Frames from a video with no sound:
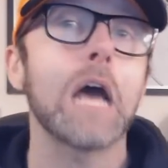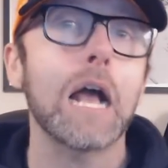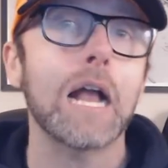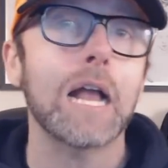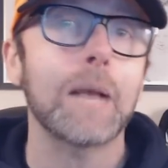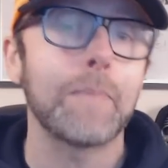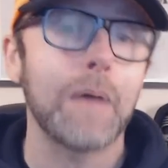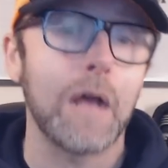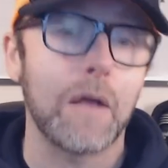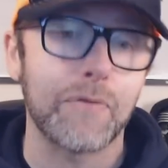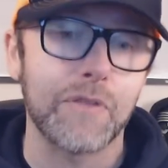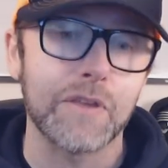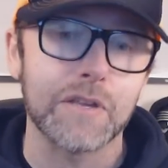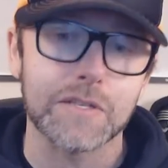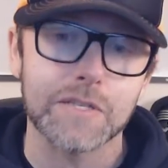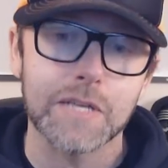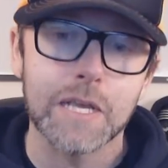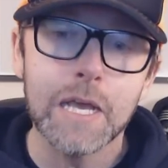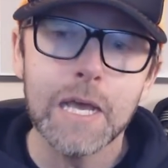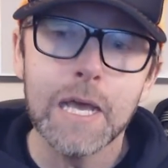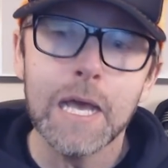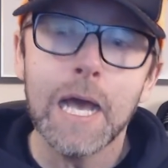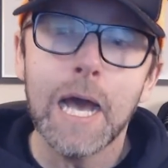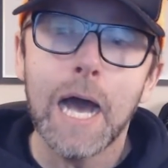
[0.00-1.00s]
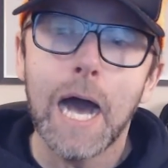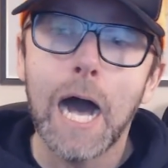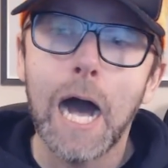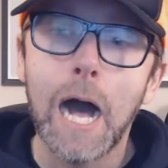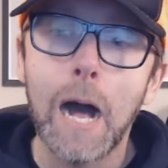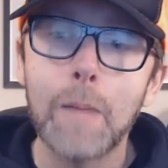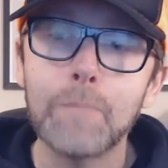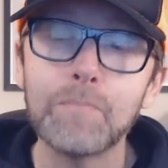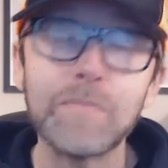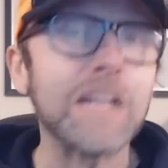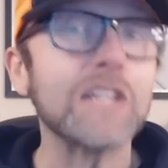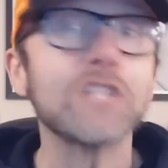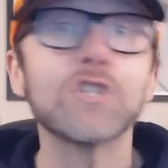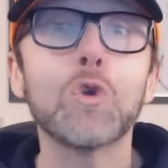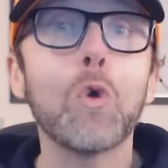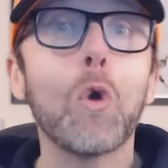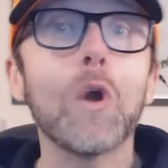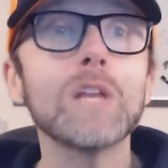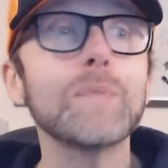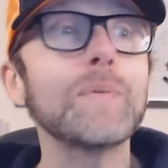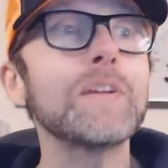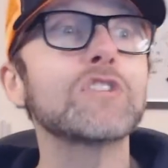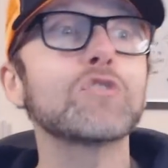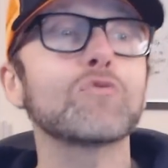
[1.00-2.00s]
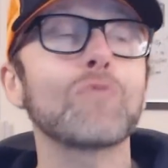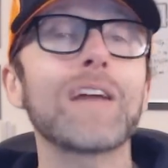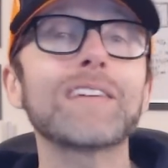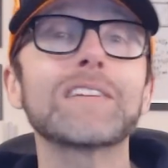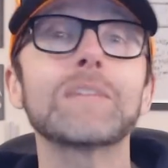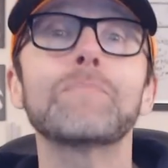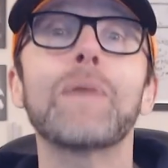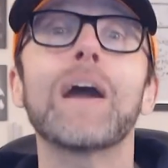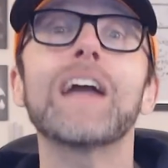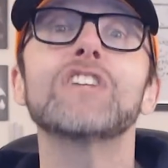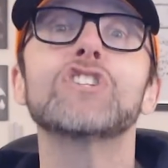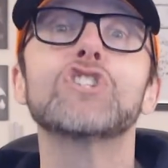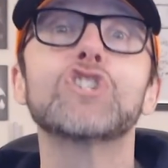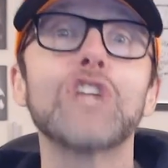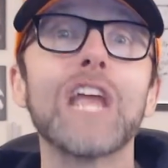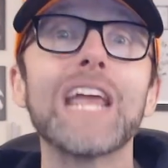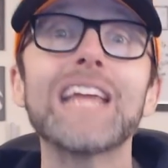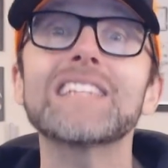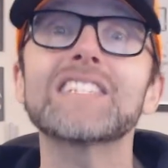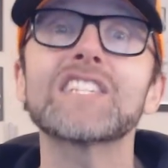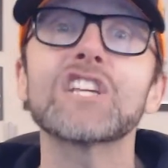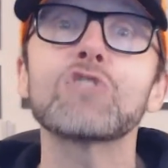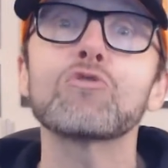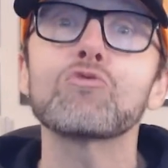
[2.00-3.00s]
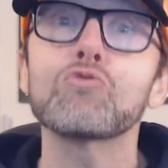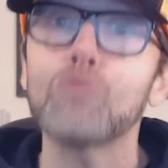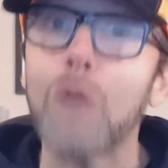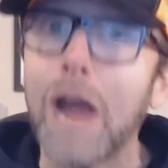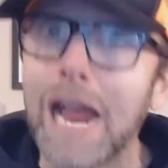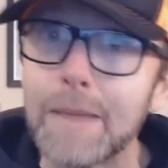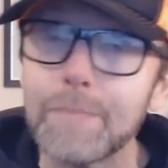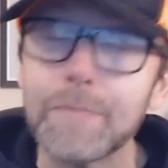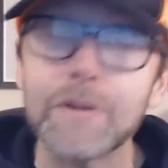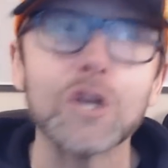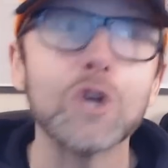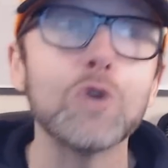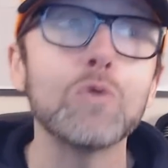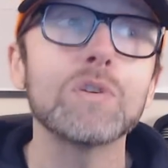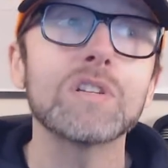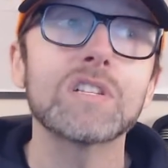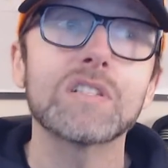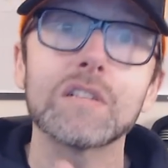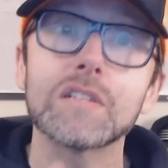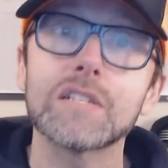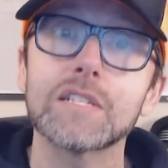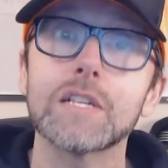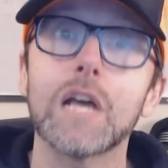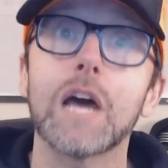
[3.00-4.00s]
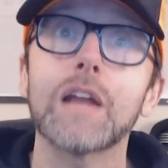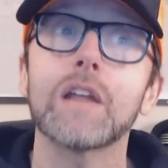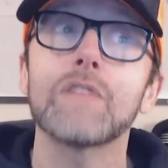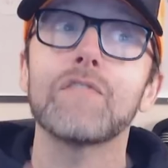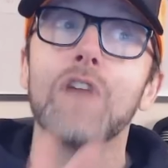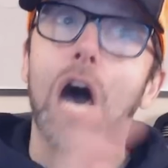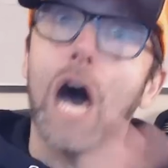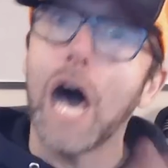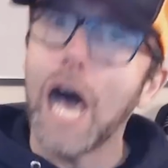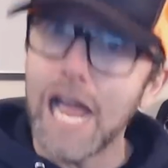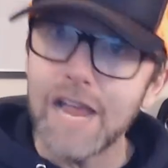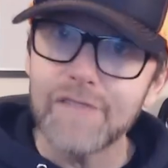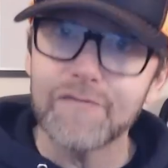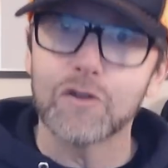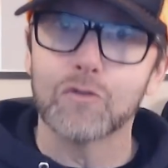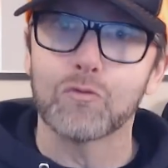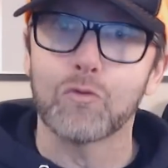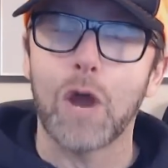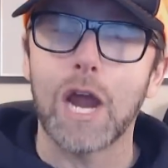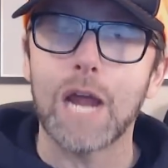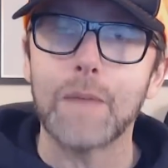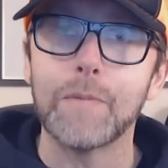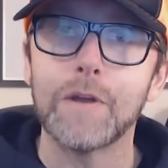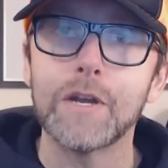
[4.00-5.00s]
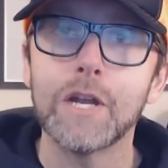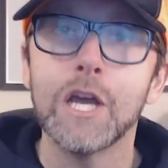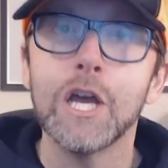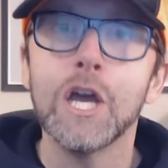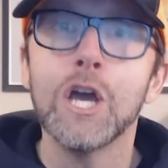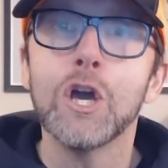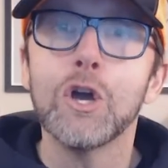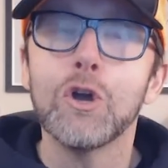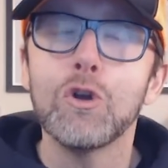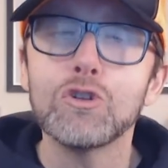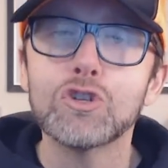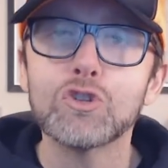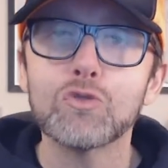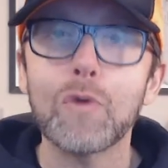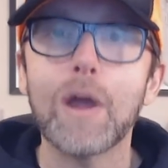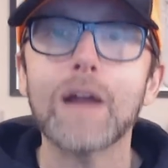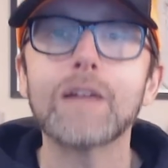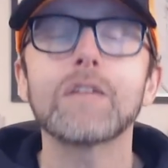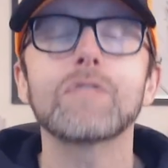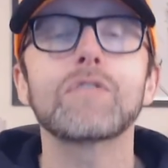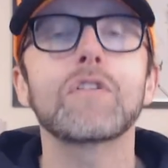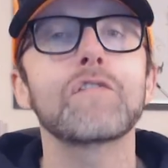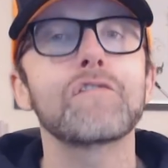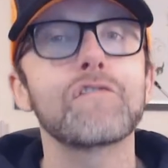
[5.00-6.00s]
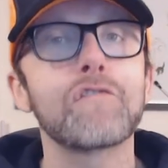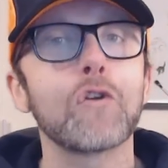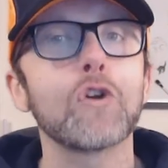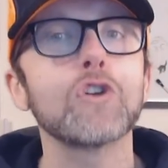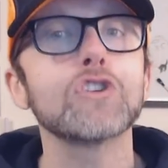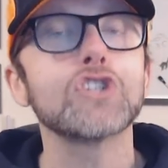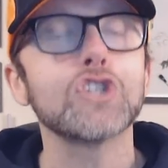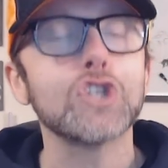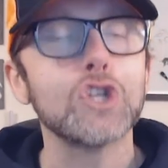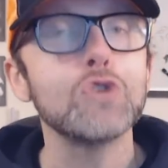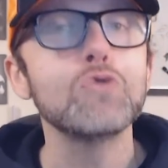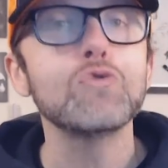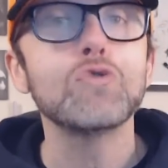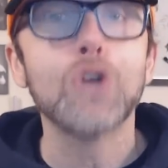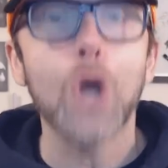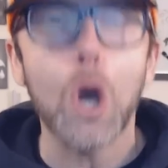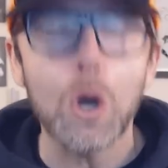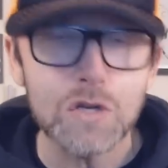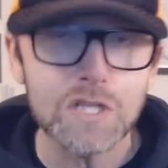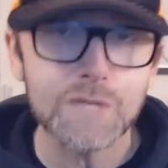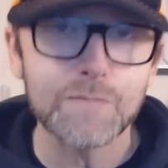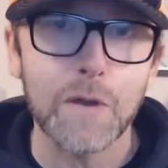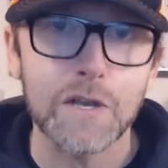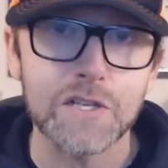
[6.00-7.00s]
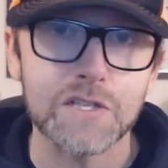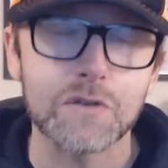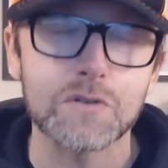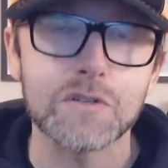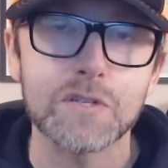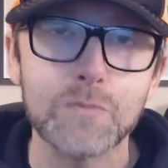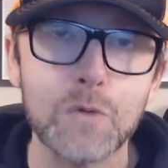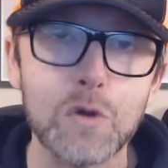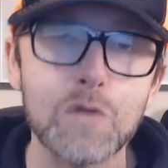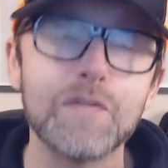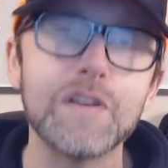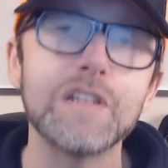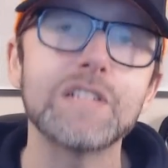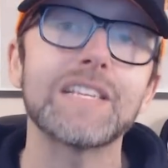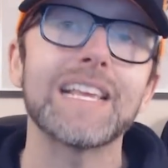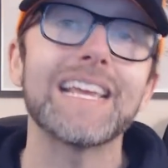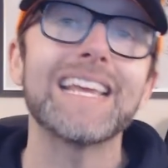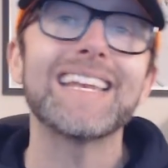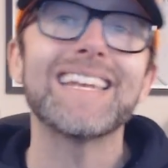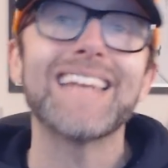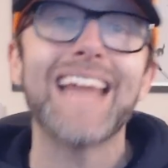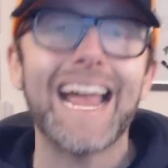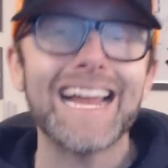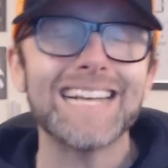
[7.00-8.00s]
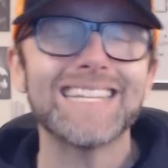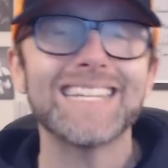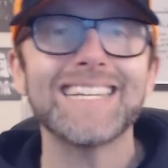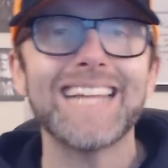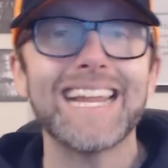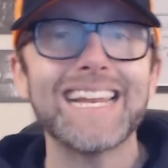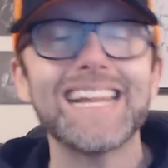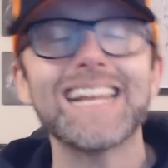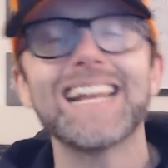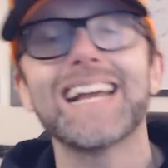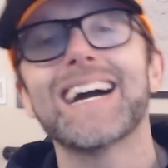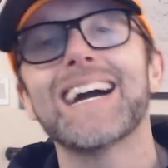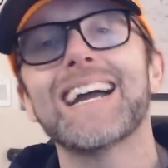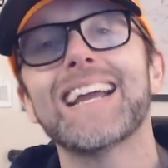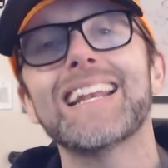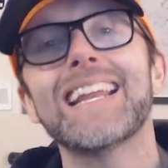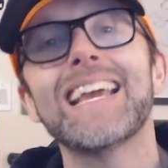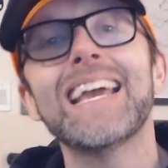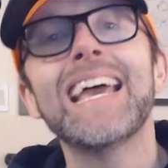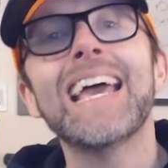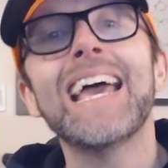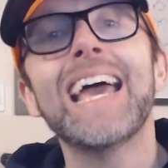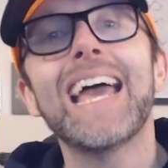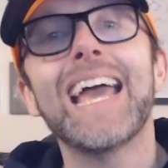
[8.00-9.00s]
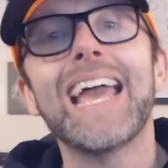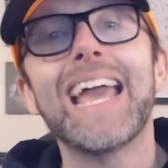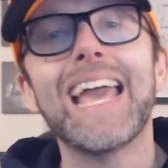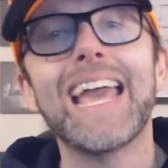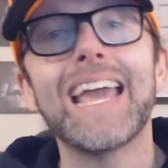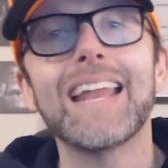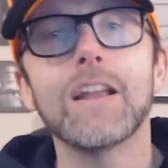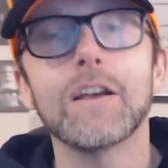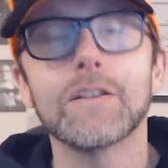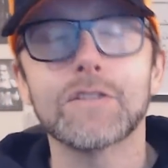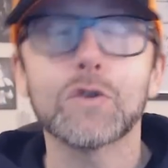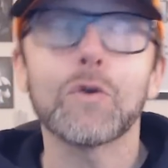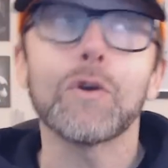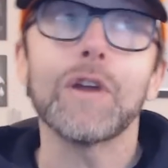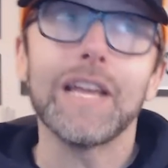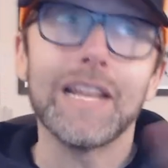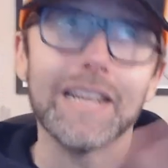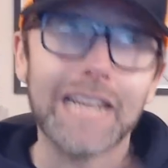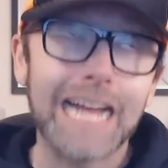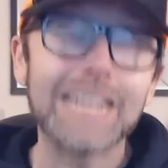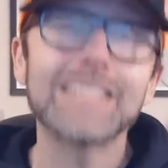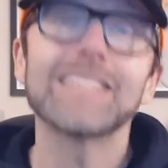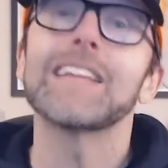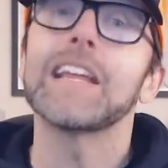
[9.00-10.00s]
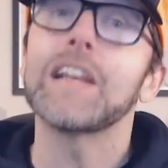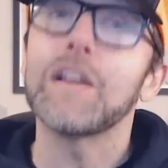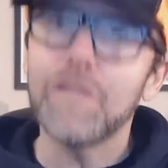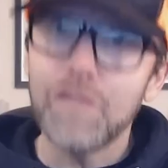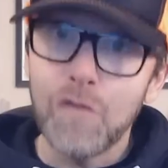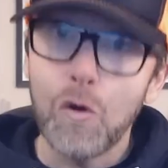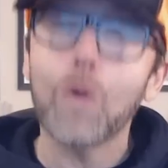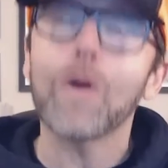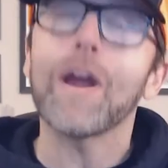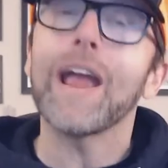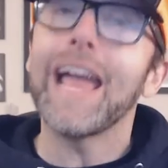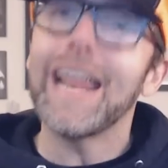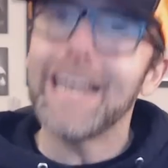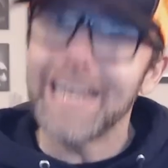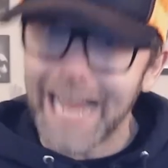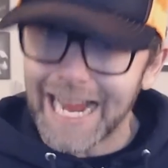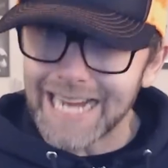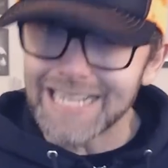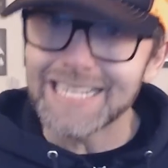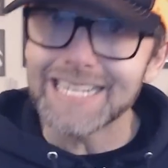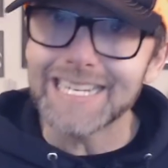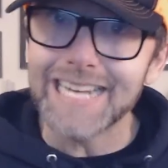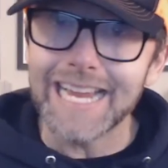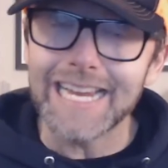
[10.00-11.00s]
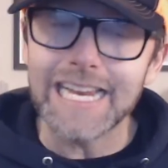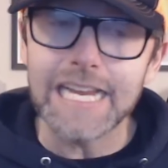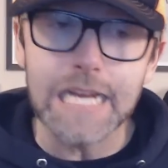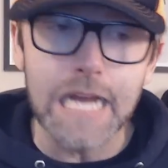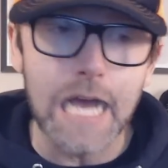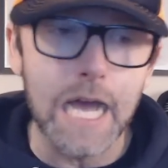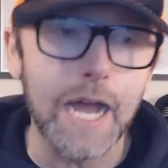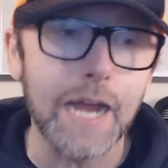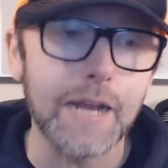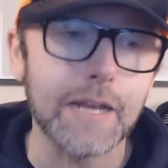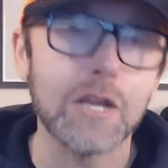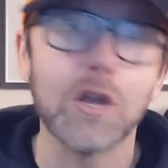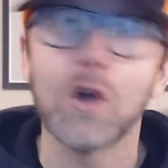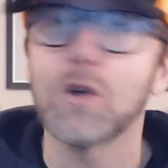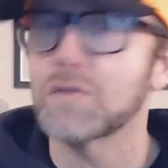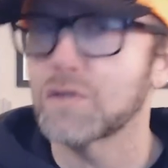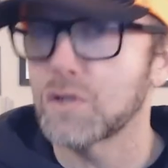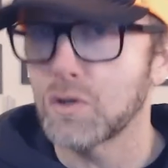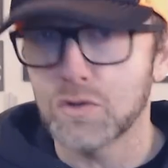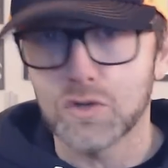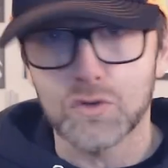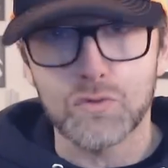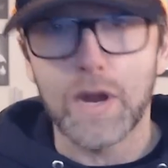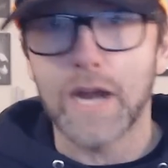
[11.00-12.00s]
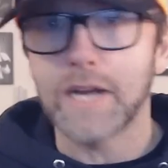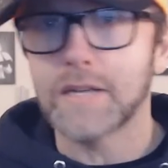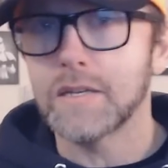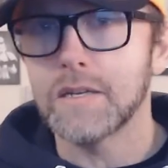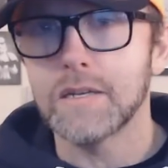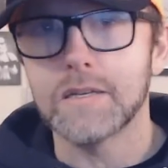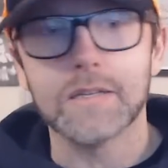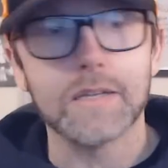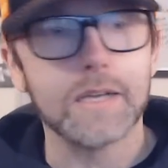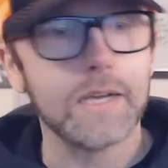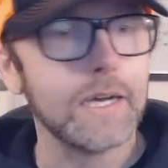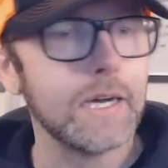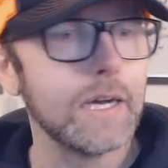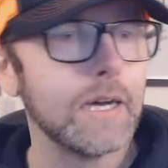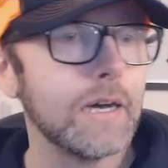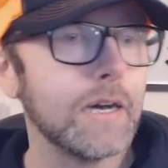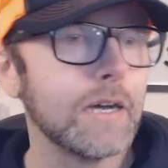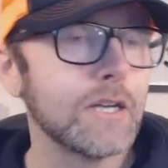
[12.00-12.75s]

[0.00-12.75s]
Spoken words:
and talk about this. It's going to be directed by Jason Reitman, who is the son of Ivan Reitman, who directed the first two Ghostbusters movies in 1984 and 1989. He also directed